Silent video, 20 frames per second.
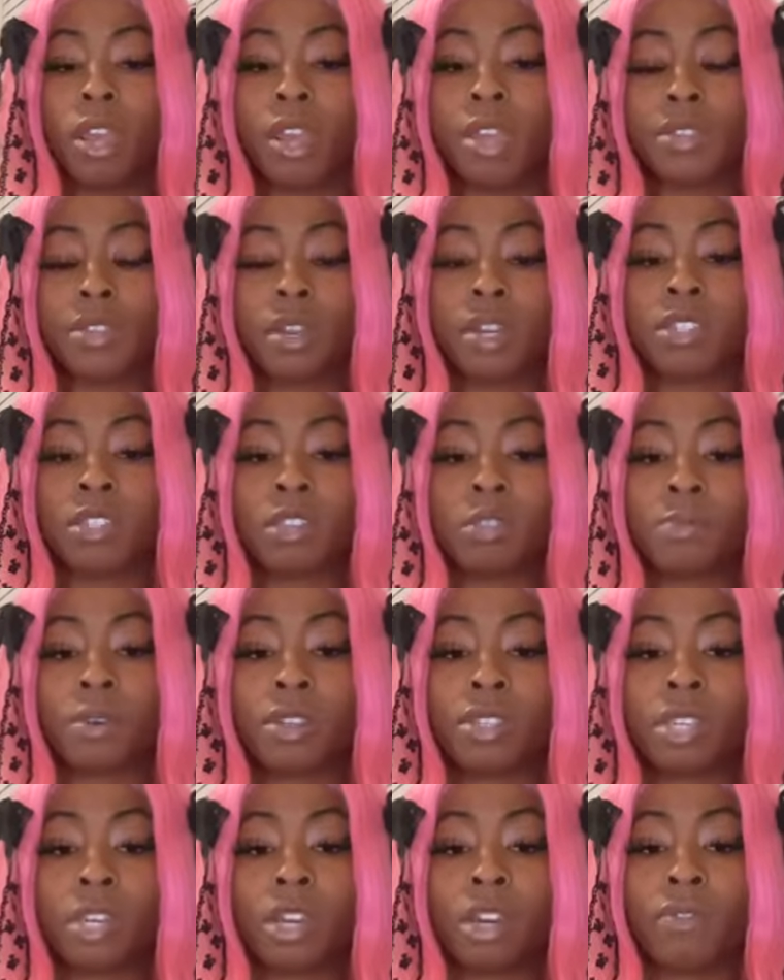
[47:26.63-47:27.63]
Because this
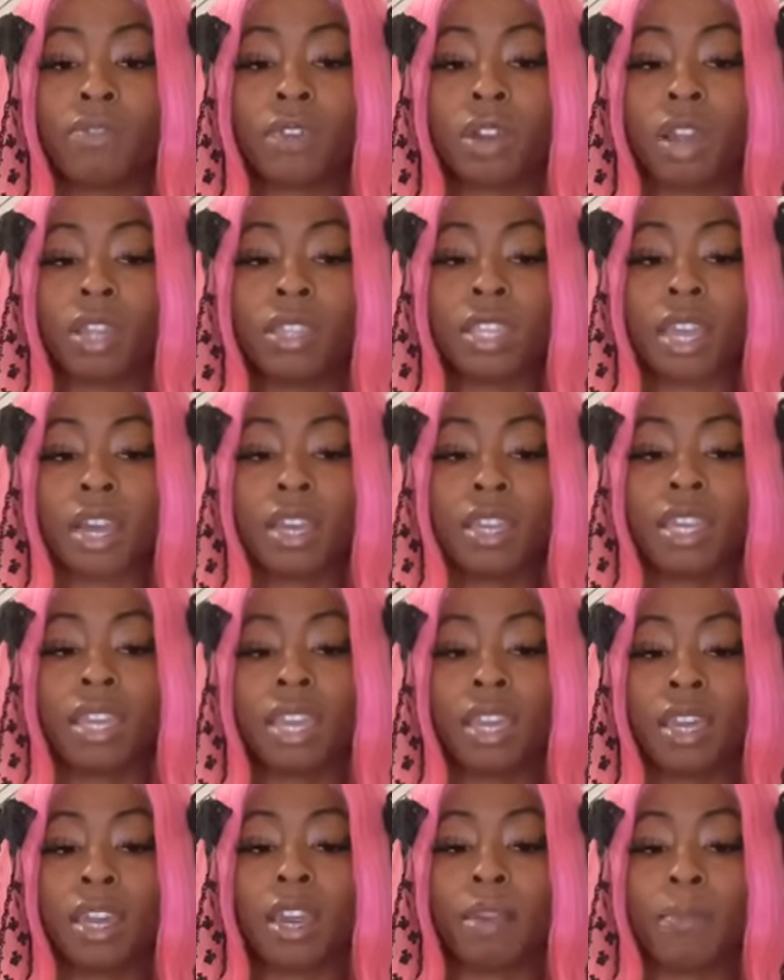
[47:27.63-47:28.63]
person could have thought that,
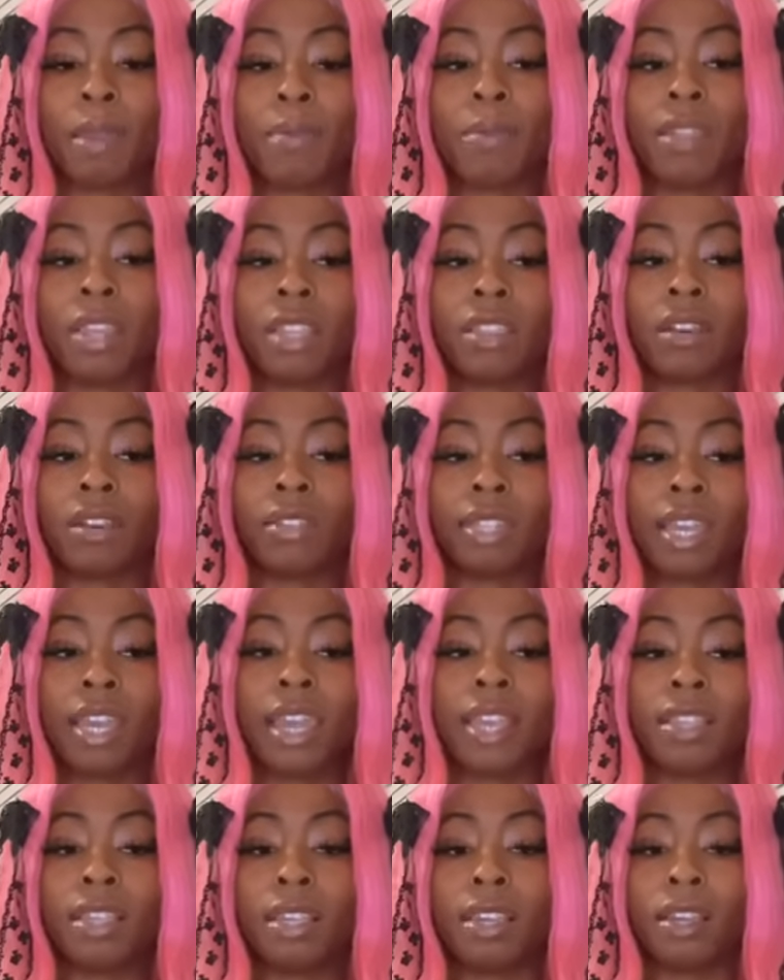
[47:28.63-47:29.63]
again, like maybe they thought they
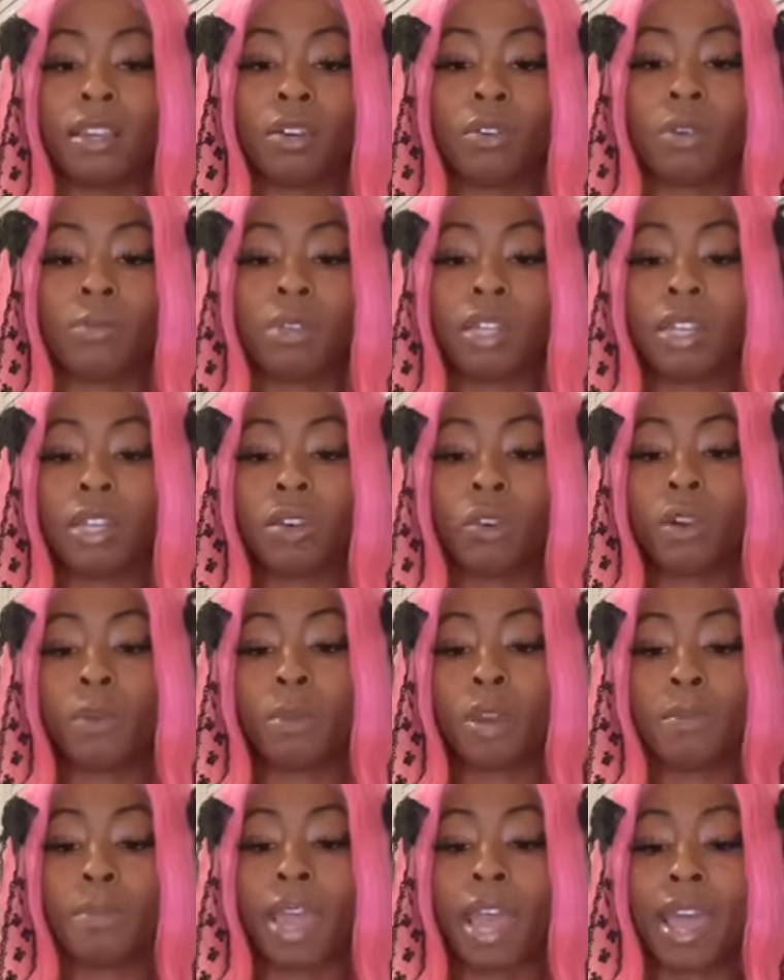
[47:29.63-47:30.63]
had the creme de la creme
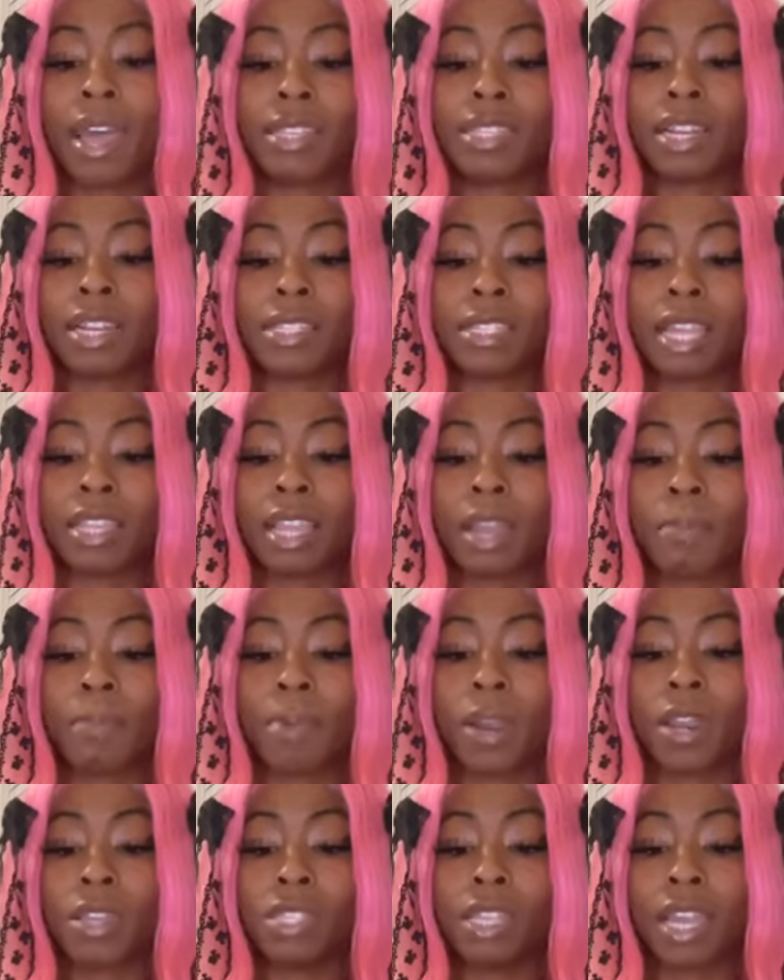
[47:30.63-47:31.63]
in the past and it's like that
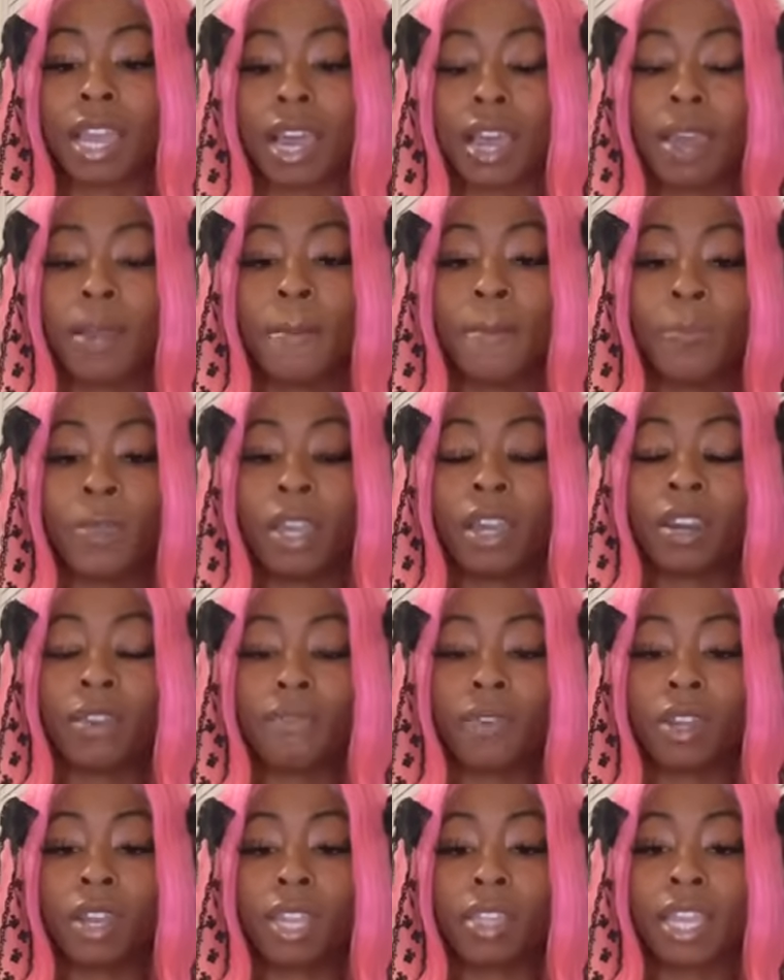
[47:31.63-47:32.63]
person got, could have
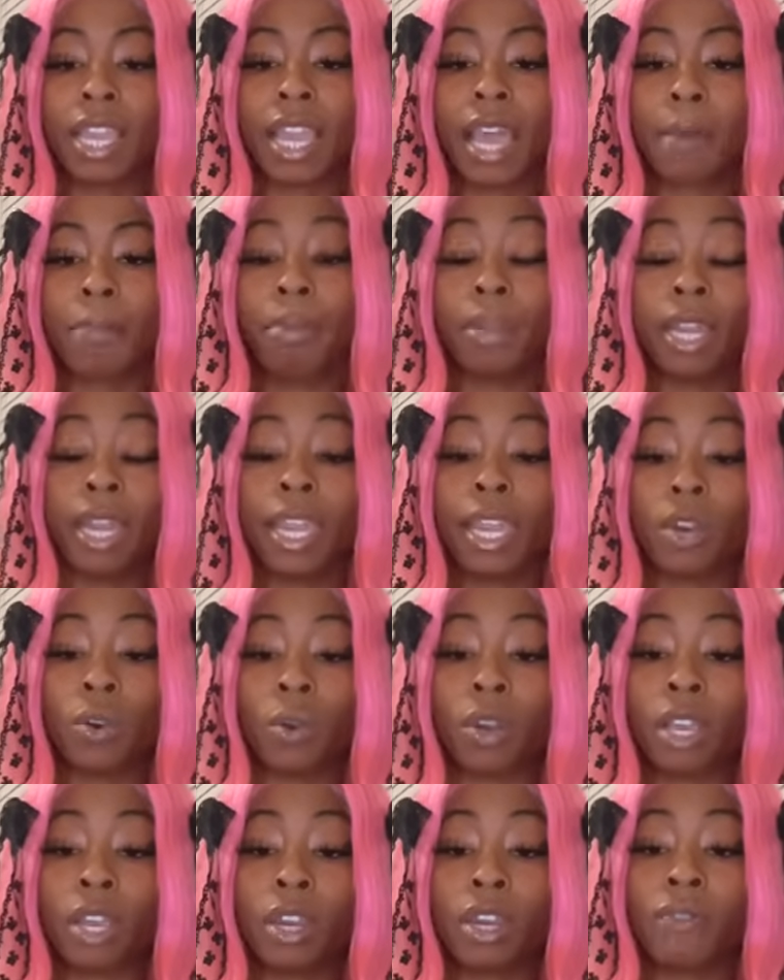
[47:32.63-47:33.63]
felt like they got played or
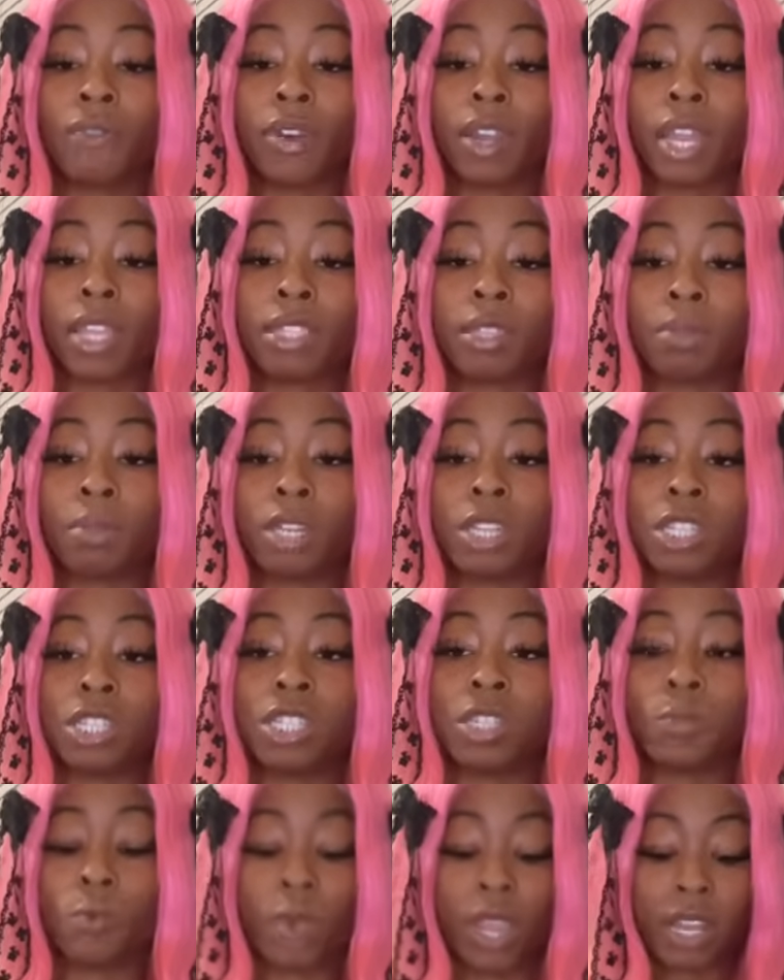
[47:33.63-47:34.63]
it could have felt like something
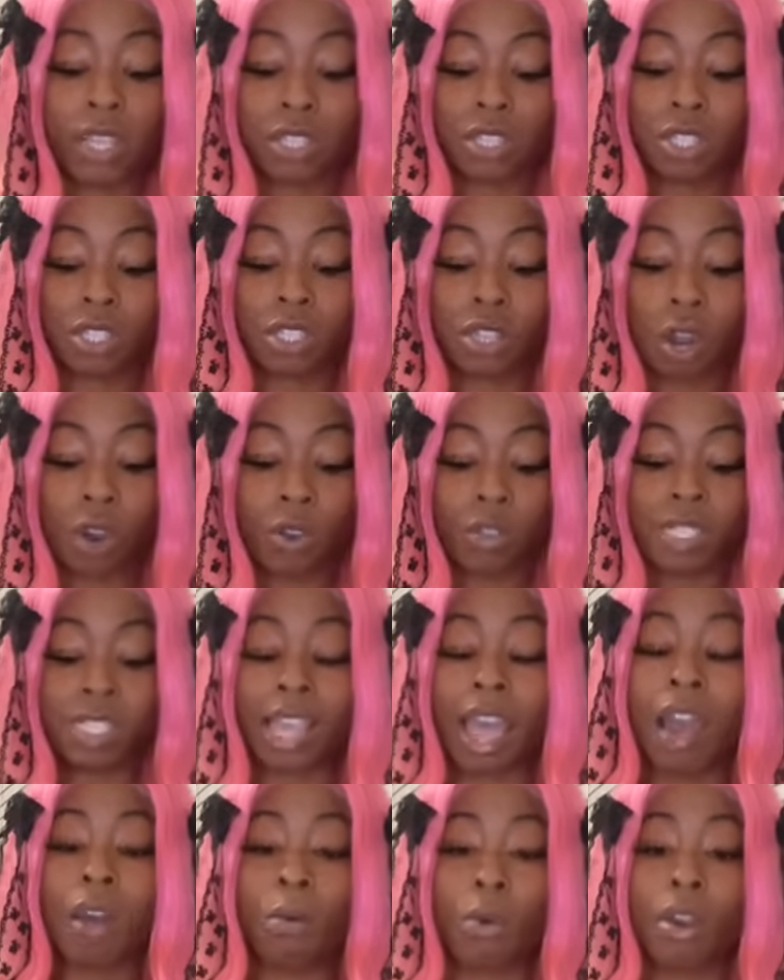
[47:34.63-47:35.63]
just went, turned
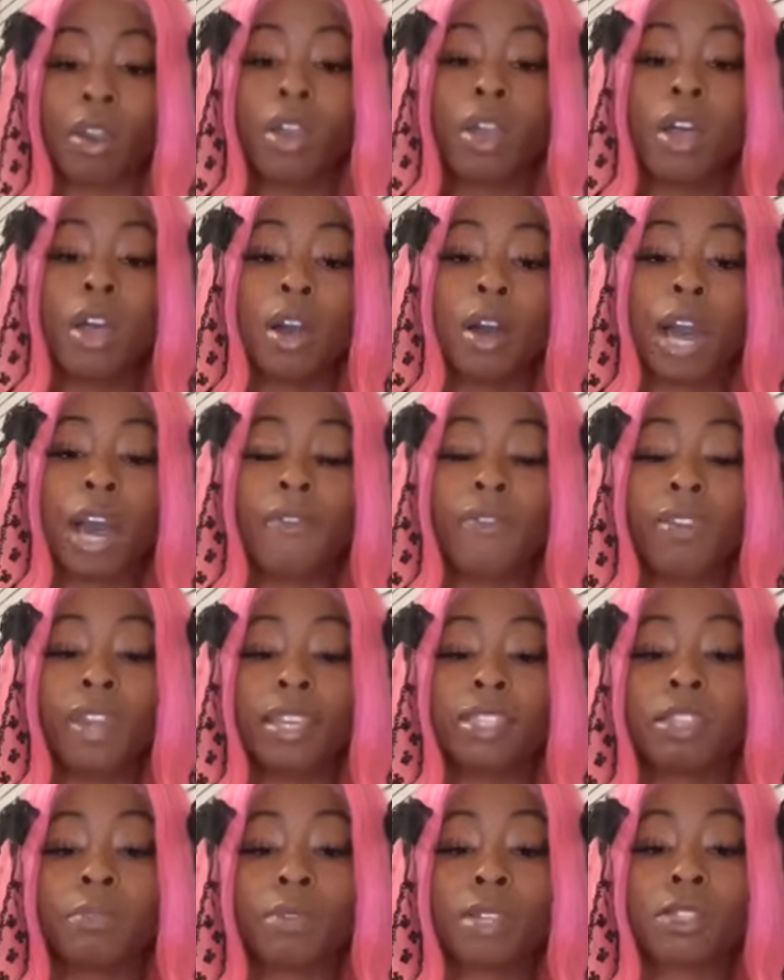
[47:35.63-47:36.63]
sour. I feel
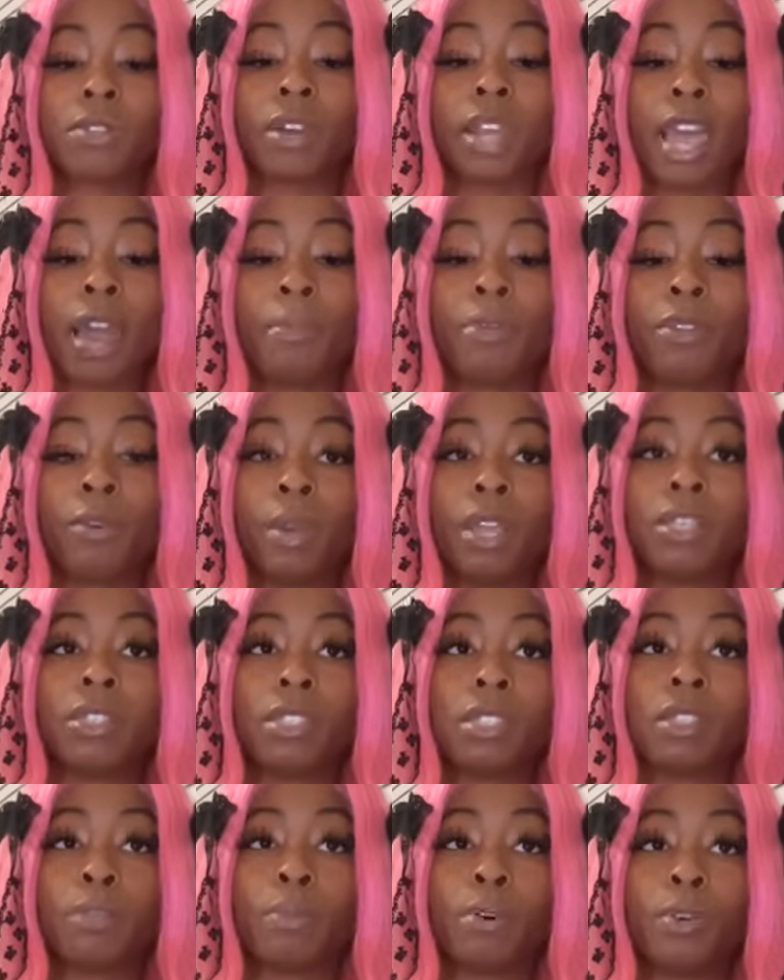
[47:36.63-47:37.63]
like something is going to happen the way
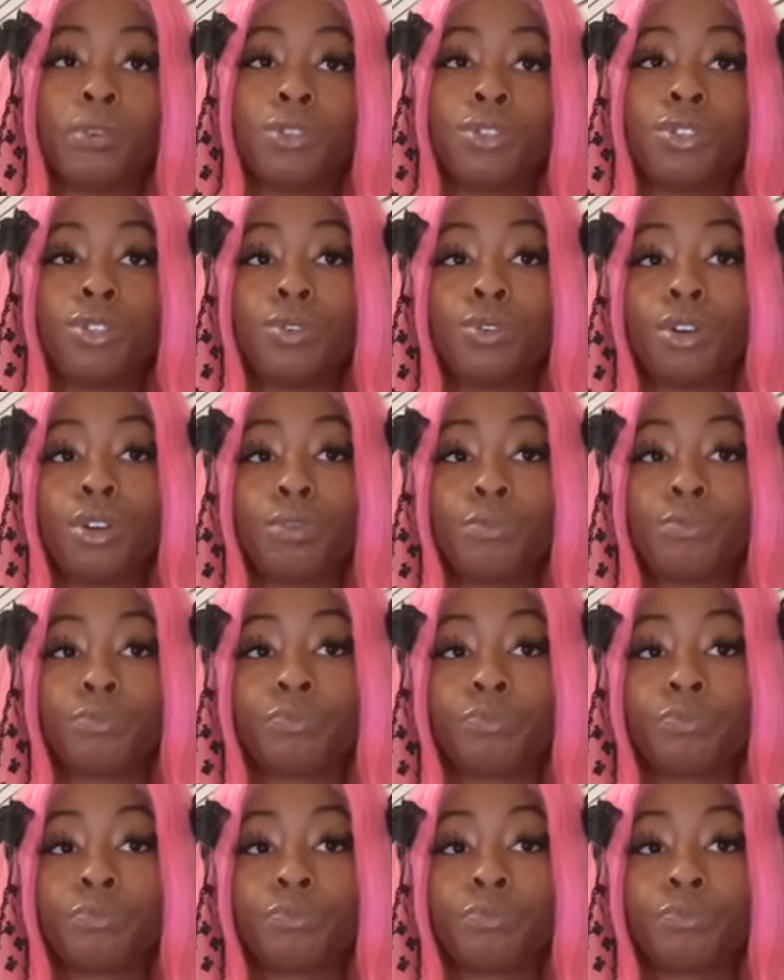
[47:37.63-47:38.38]
it's supposed to, though.